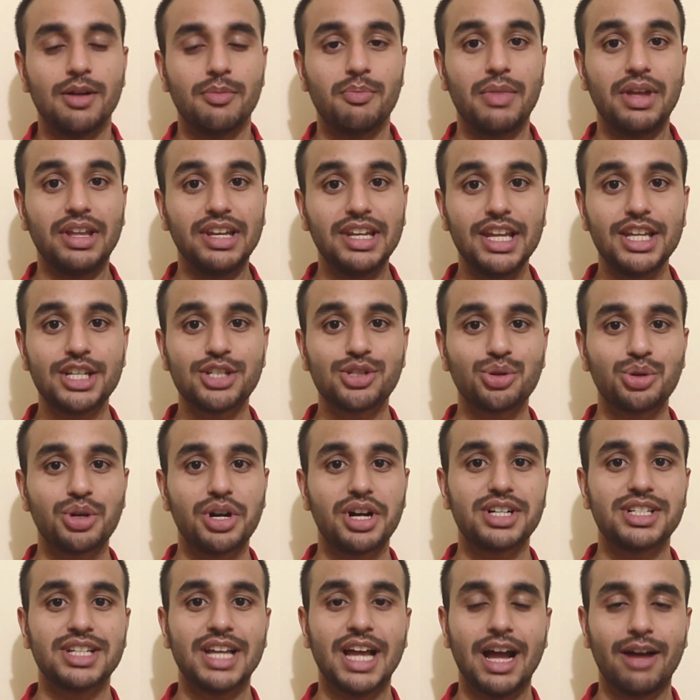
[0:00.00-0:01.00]
Many
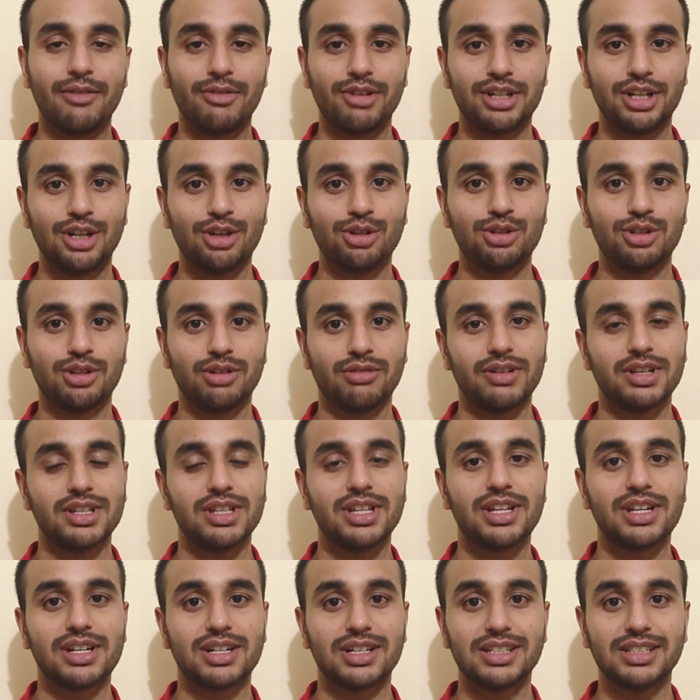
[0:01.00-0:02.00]
students have a doubt
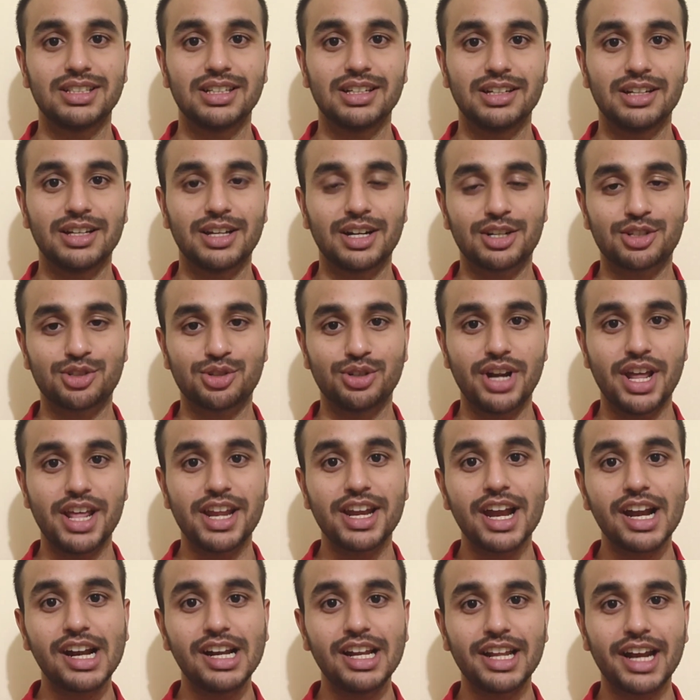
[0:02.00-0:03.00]
whether should I
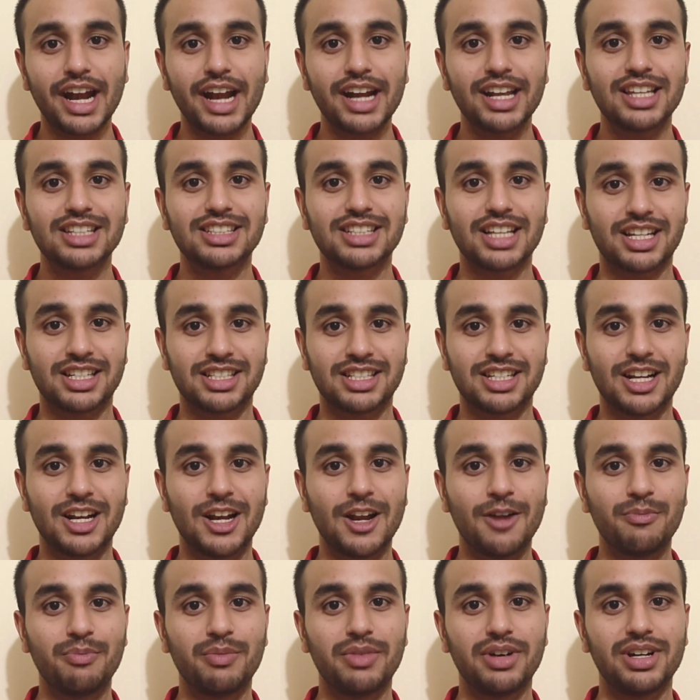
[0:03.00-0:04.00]
really write the section
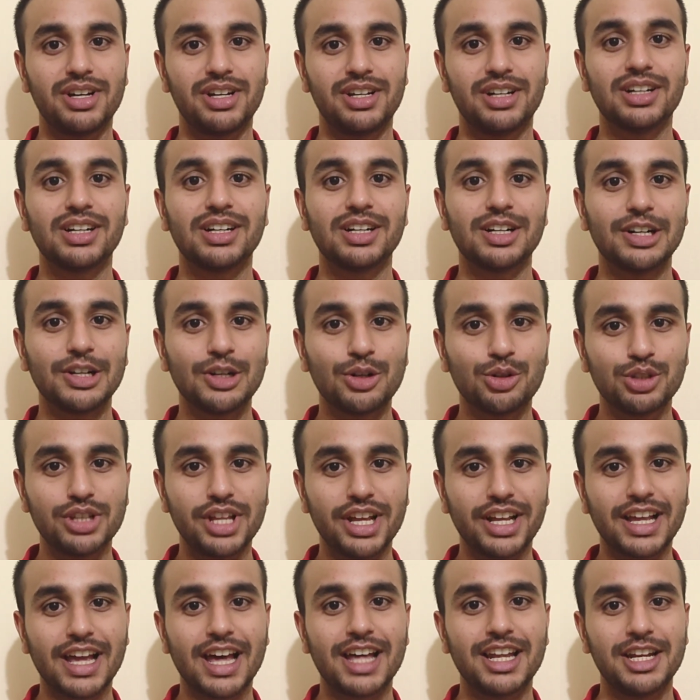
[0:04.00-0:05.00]
number, do
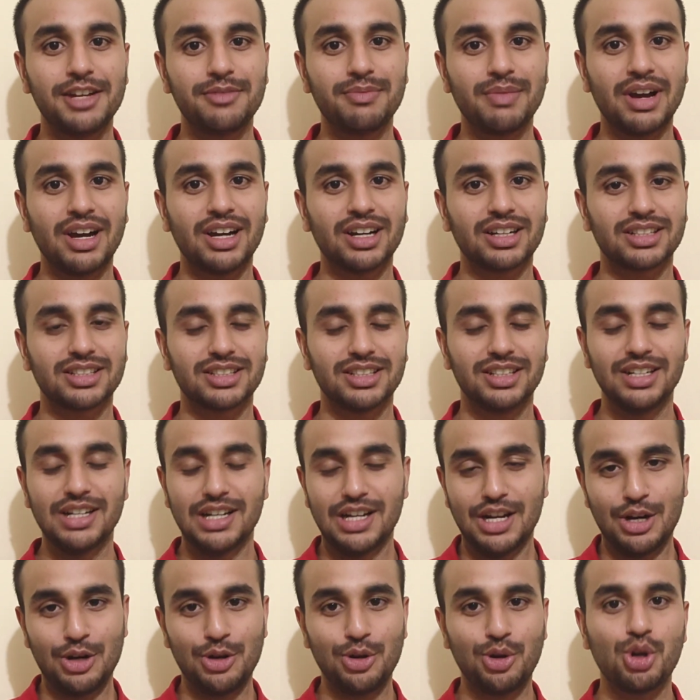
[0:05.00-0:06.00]
they carry marks?
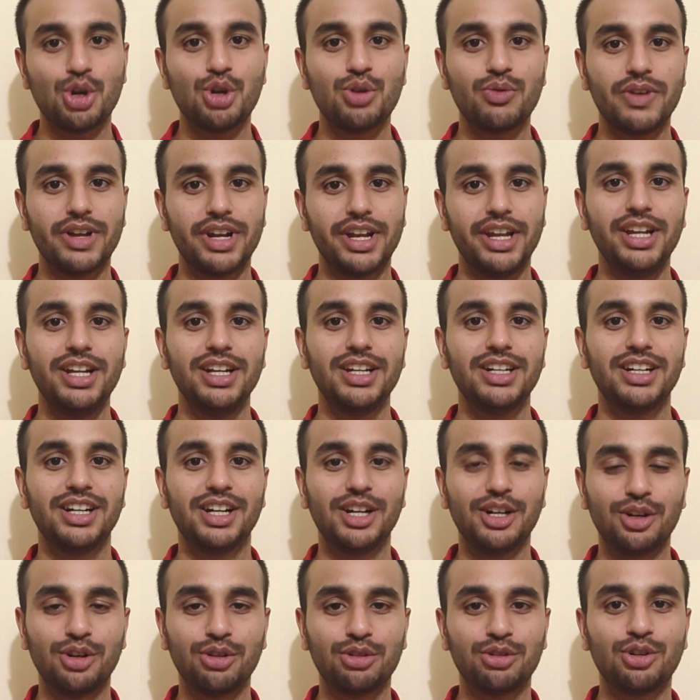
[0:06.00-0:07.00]
Don't worry,
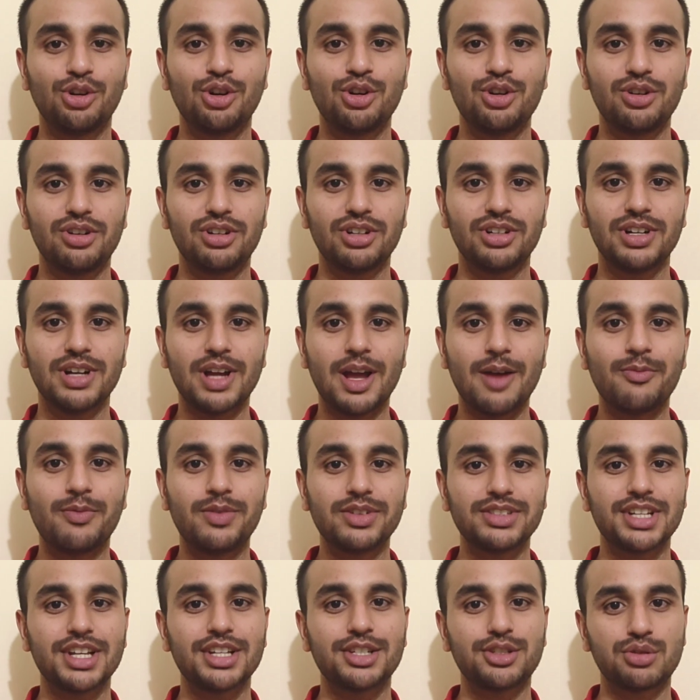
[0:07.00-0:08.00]
do not
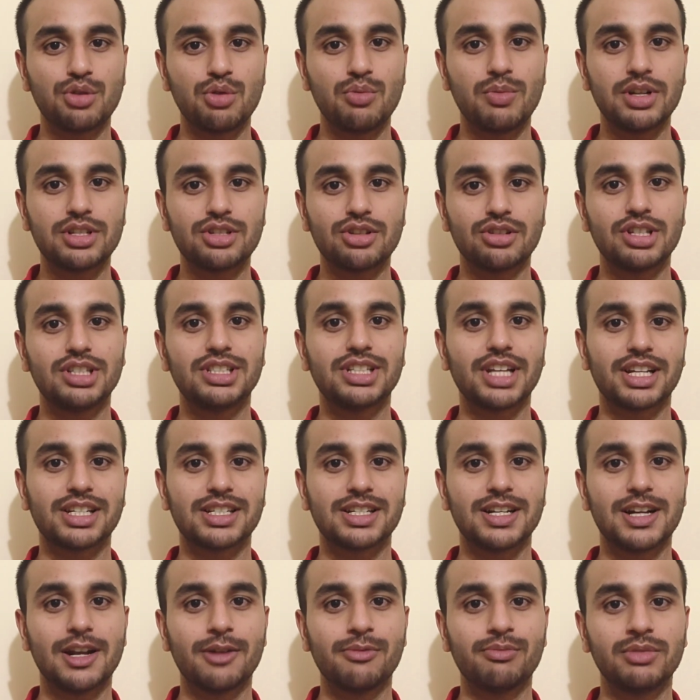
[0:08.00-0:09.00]
emphasize too much on
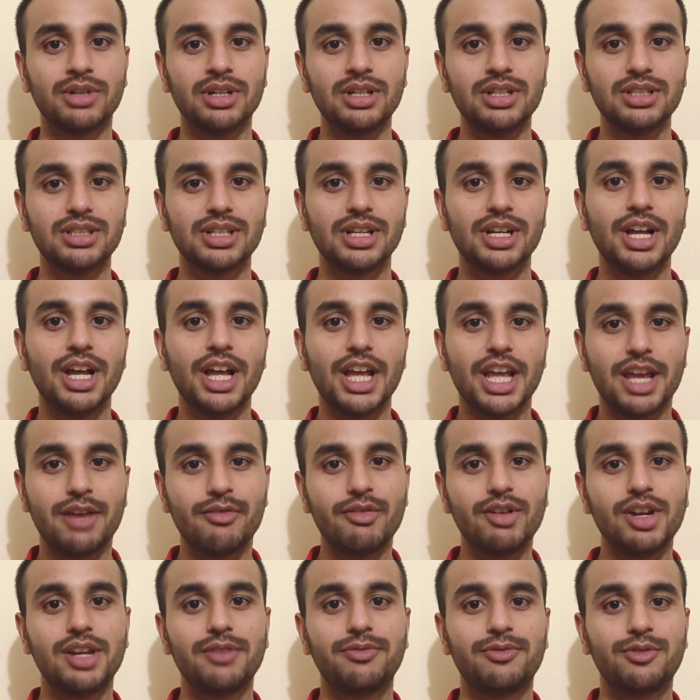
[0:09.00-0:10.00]
section numbers.
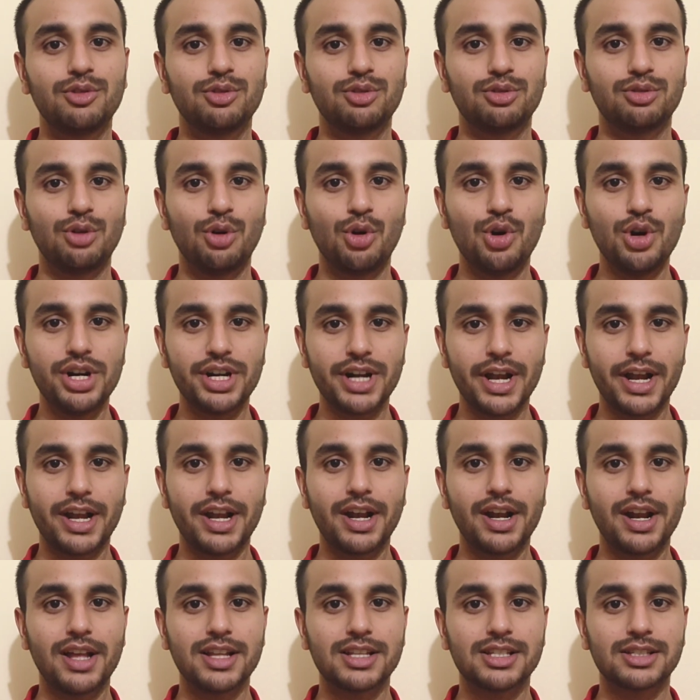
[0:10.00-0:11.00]
Even if you don't write
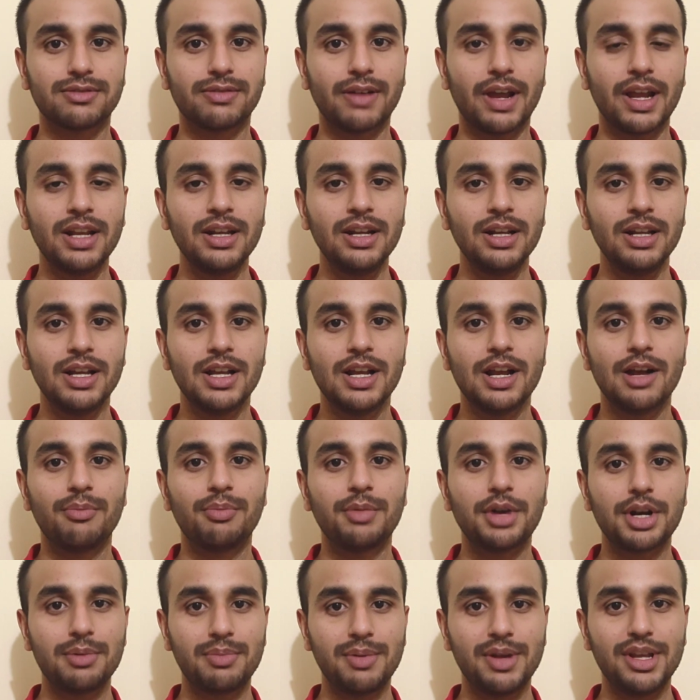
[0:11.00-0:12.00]
it, it's fine,
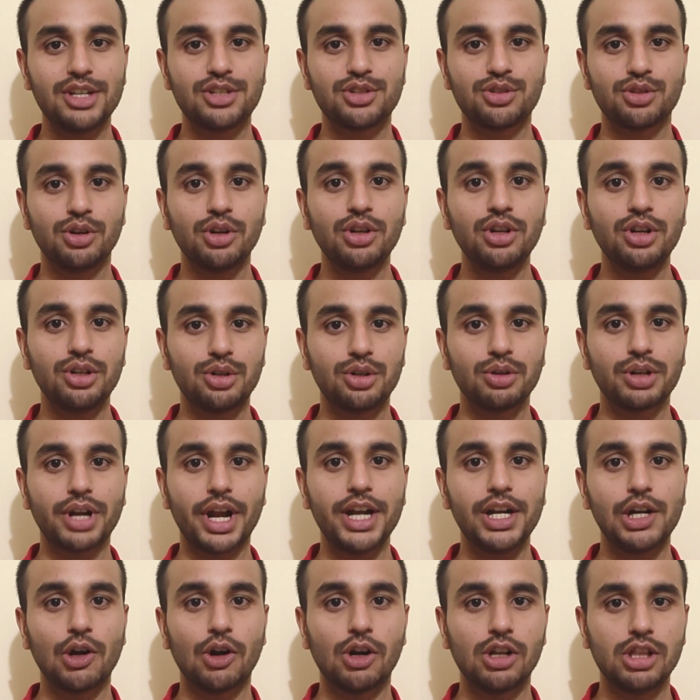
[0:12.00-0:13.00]
but be sure to
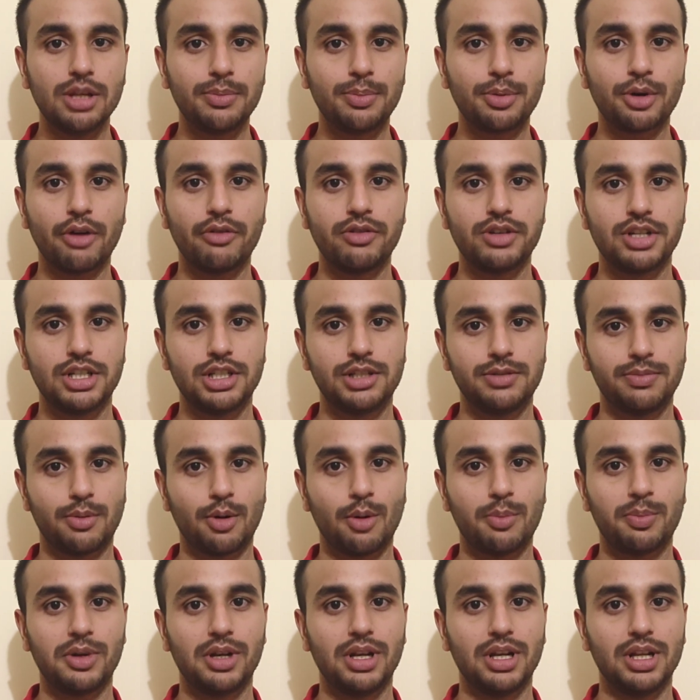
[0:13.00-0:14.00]
write all the provisions
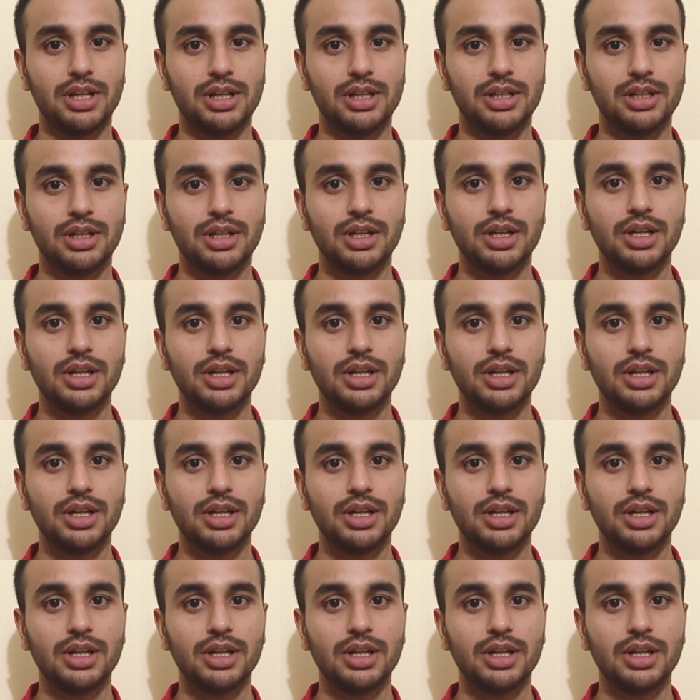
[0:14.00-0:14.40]
properly.